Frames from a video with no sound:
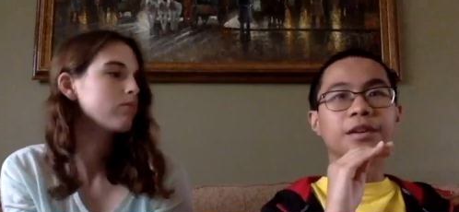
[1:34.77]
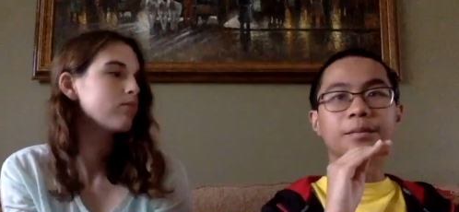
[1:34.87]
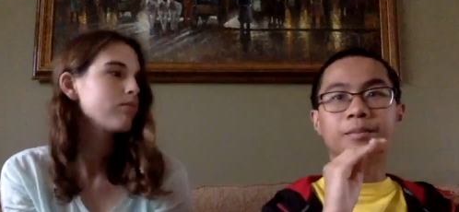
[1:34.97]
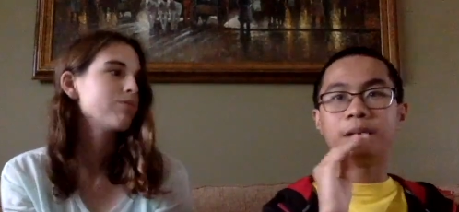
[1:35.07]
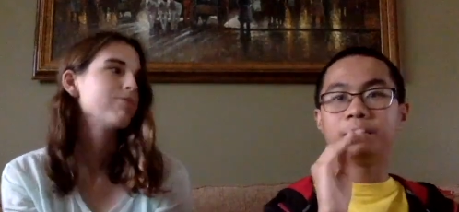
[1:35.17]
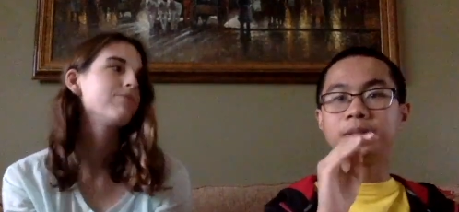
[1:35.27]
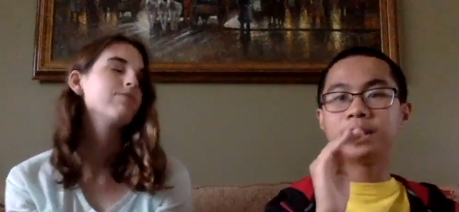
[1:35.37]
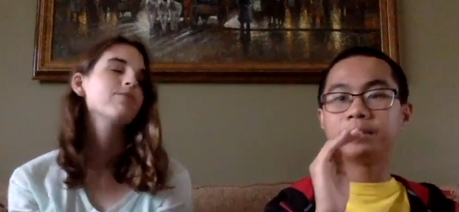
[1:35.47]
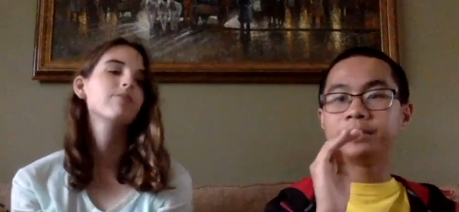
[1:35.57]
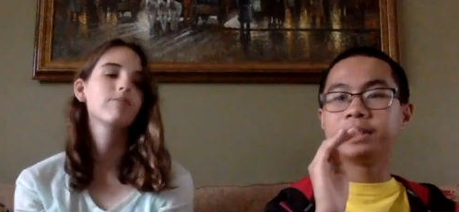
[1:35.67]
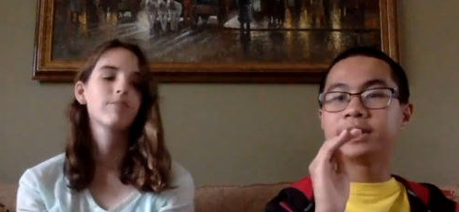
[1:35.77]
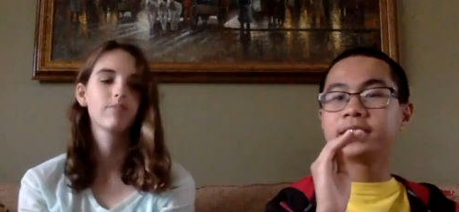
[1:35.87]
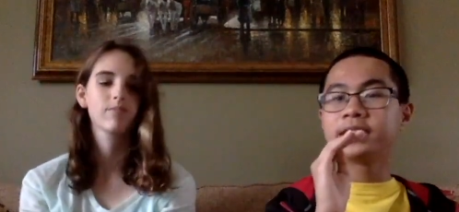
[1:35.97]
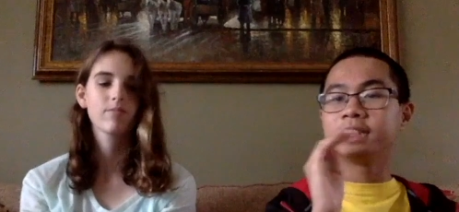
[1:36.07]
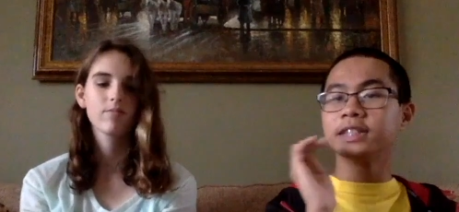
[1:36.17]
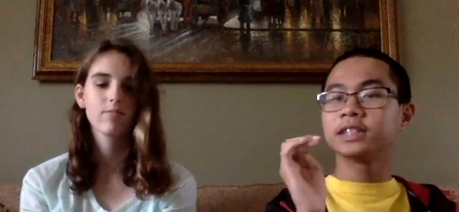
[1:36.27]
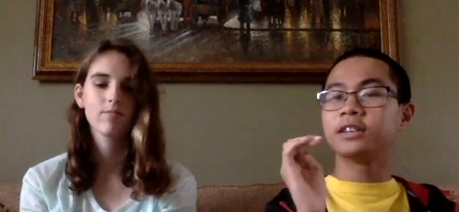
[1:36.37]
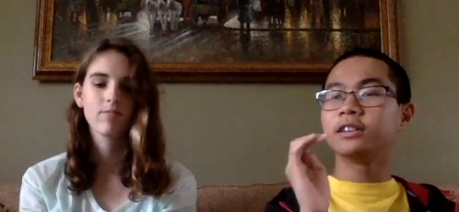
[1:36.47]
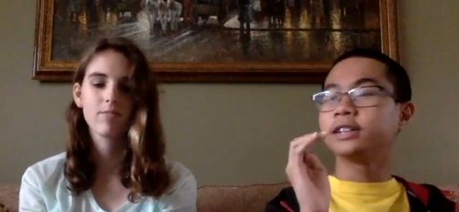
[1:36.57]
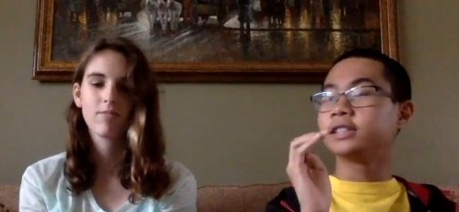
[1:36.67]
Speaker 1: pumped upness in the
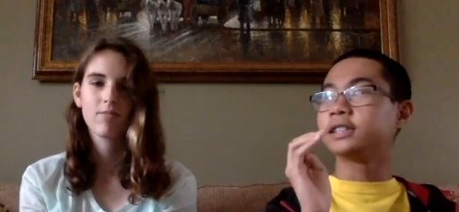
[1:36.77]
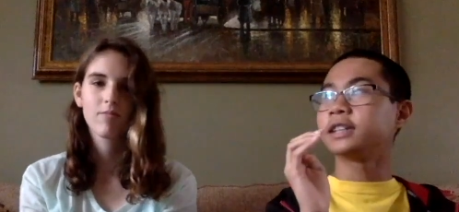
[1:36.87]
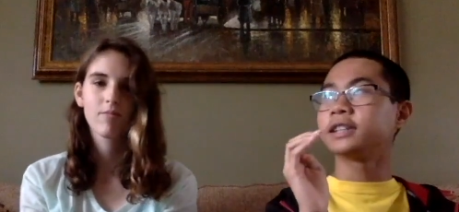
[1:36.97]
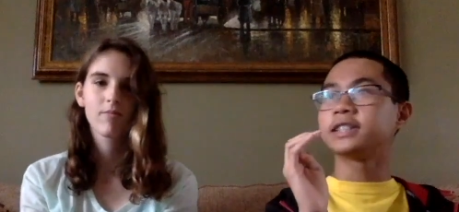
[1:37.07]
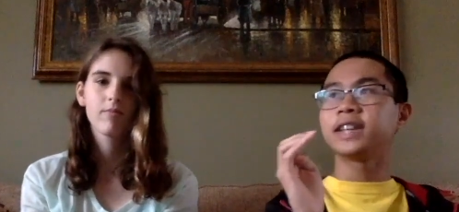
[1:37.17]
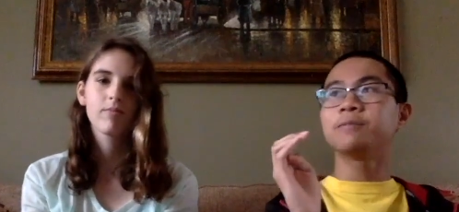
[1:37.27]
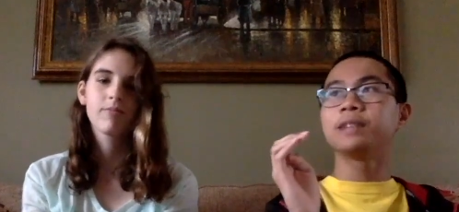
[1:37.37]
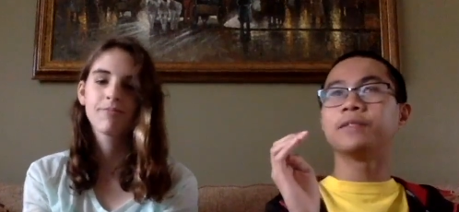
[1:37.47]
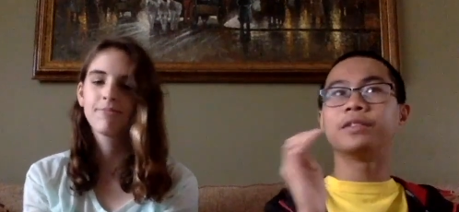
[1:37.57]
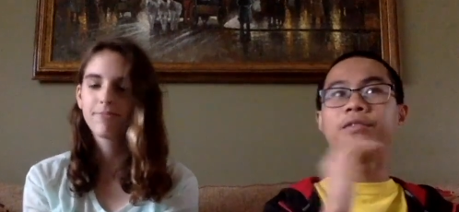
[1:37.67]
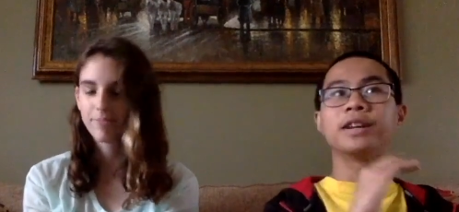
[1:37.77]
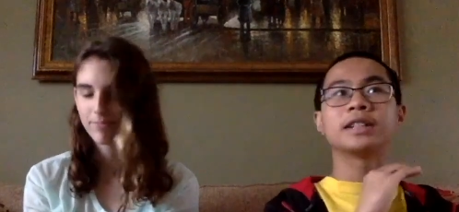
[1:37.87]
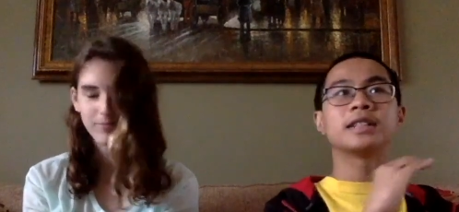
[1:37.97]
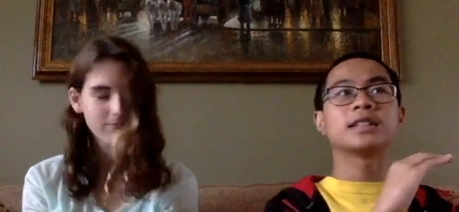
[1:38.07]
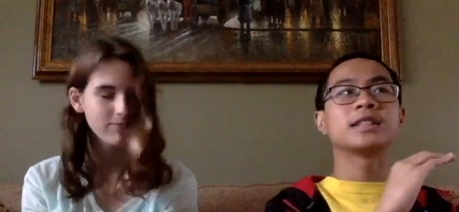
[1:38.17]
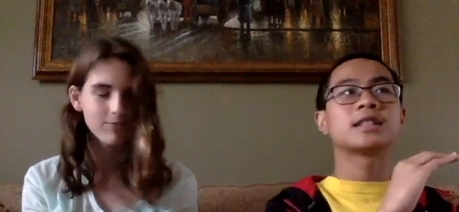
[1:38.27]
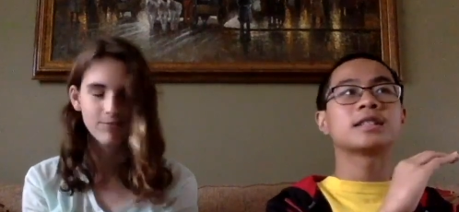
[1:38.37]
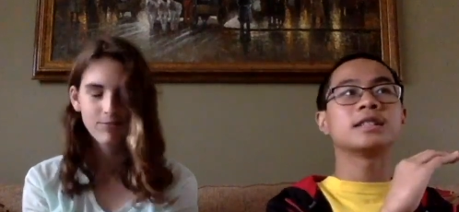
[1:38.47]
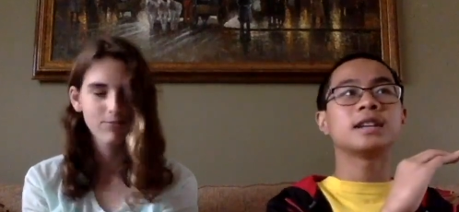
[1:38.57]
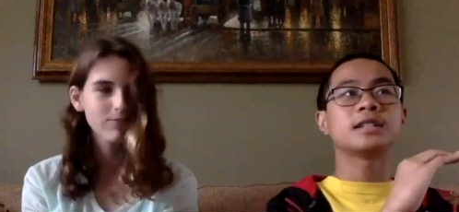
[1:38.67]
song is like the same level of
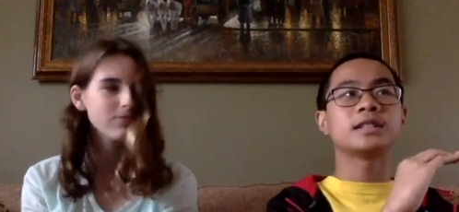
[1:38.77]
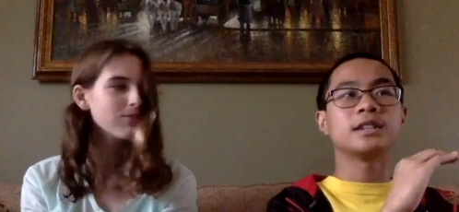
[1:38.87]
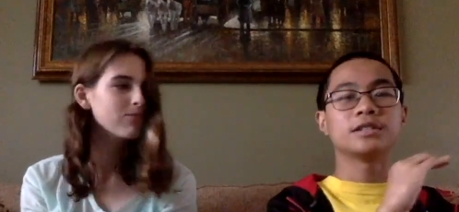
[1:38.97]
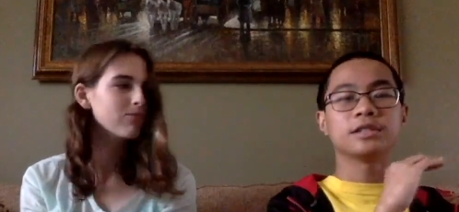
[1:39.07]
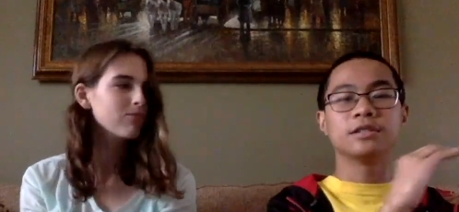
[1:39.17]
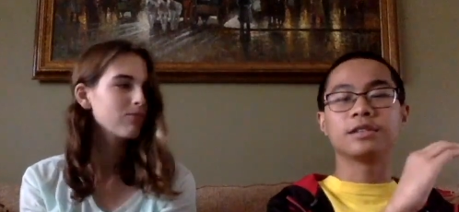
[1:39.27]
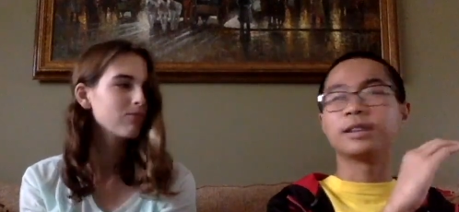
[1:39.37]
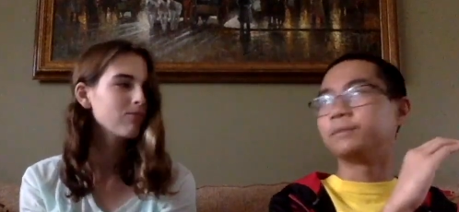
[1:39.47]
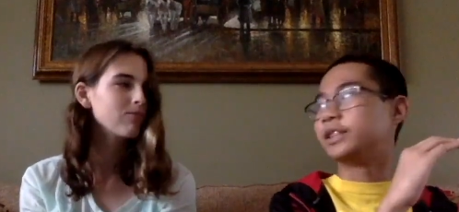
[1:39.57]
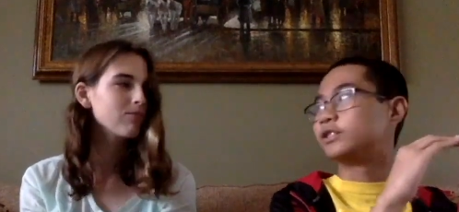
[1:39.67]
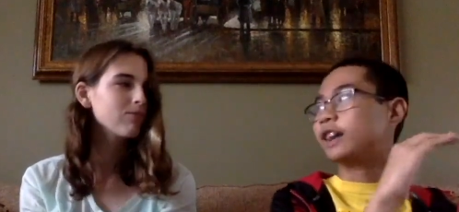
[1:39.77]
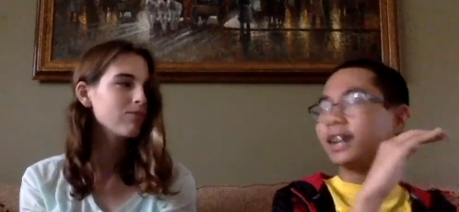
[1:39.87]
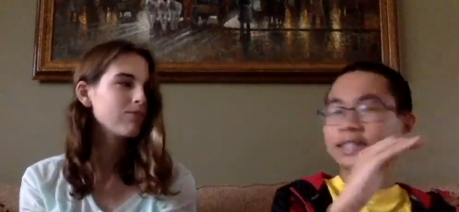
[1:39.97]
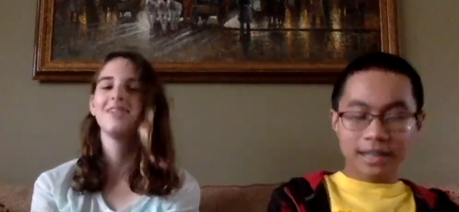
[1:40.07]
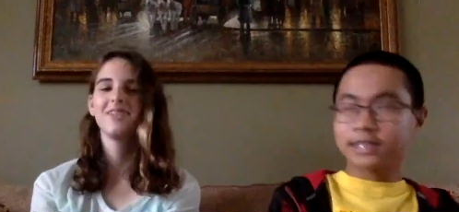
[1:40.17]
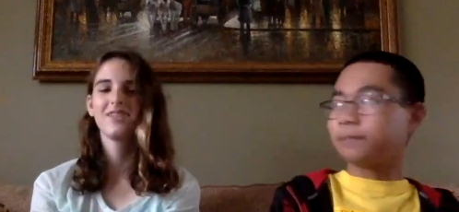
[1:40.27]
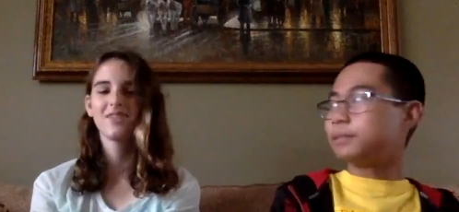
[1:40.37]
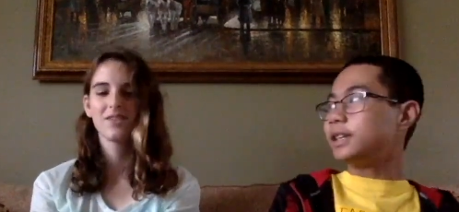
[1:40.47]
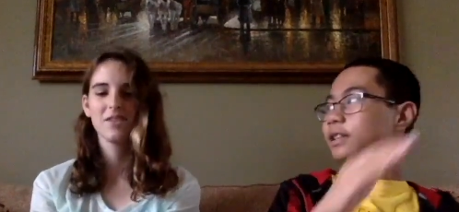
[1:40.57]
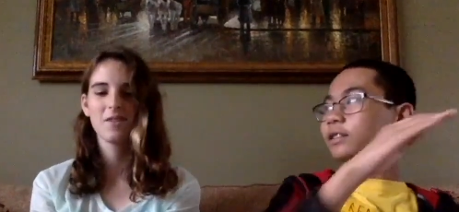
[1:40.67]
XXXTentacion's "Look at Me" track, except
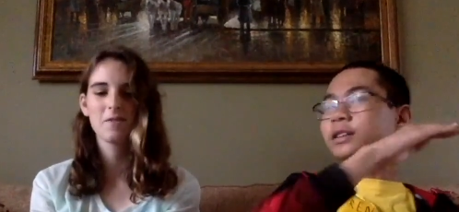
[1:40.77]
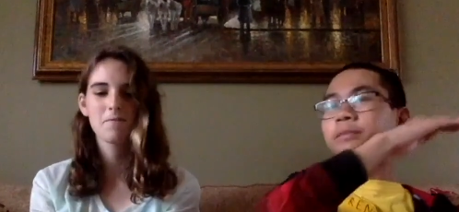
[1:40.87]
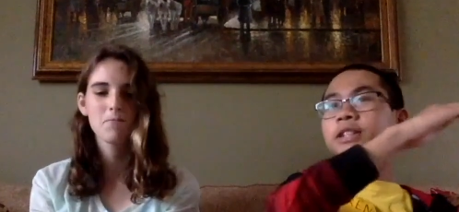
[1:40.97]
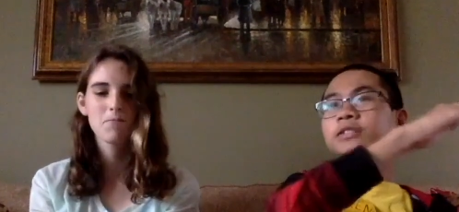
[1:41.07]
the "Look at Me"